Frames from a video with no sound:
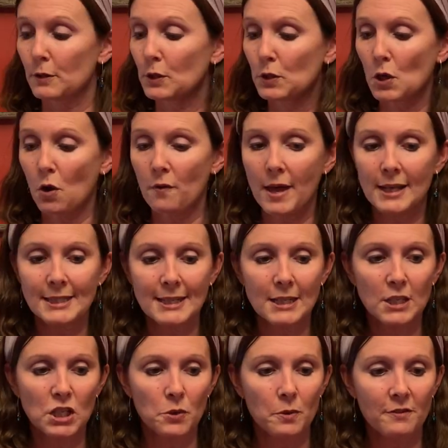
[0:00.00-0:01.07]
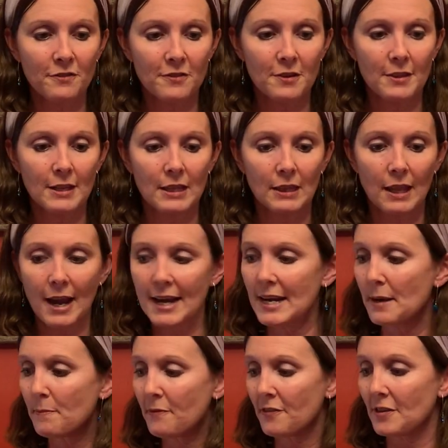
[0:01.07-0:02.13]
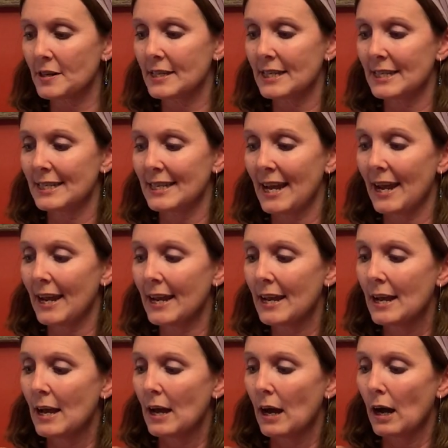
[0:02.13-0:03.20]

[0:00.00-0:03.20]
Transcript: So that's going to do it for the lineup for today.